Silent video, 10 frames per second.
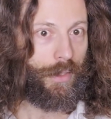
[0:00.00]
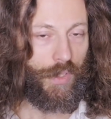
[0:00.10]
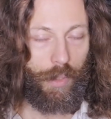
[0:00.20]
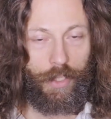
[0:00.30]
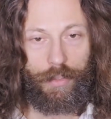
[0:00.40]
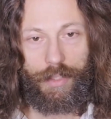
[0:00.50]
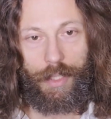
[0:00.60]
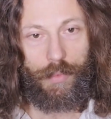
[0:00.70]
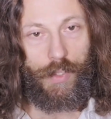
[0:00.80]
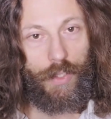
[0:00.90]
some other
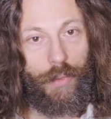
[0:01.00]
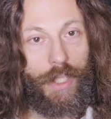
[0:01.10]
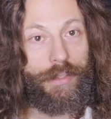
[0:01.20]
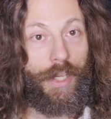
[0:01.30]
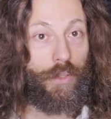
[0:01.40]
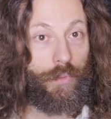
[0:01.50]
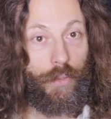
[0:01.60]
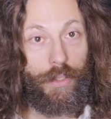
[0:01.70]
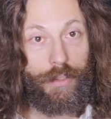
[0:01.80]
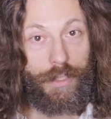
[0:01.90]
time. So I thank you
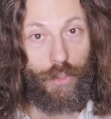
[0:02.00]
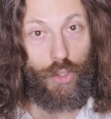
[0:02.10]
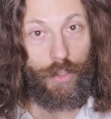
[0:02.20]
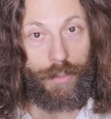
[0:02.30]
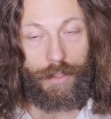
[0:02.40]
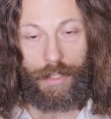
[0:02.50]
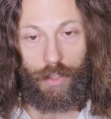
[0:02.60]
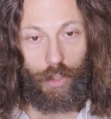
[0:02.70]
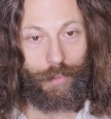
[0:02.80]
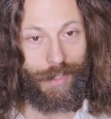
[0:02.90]
for your attention. I
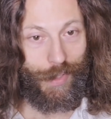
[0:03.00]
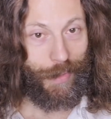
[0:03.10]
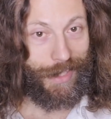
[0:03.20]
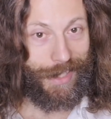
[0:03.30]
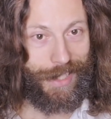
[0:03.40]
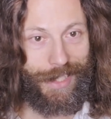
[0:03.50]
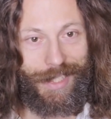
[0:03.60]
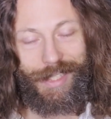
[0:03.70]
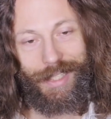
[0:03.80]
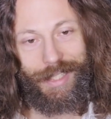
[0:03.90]
hope this made
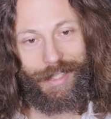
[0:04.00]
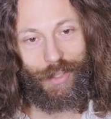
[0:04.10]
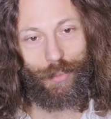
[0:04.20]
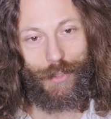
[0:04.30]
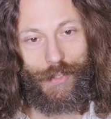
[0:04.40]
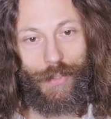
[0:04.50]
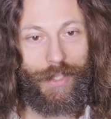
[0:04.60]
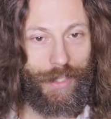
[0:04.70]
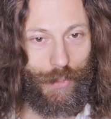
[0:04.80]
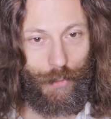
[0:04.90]
sense, and I hope to see you
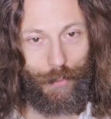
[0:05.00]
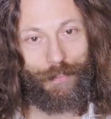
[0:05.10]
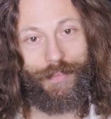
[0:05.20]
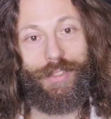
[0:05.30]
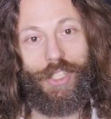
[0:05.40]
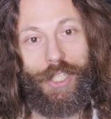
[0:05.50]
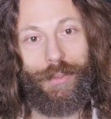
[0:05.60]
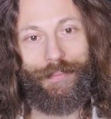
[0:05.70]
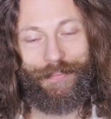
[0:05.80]
again soon. Ciao.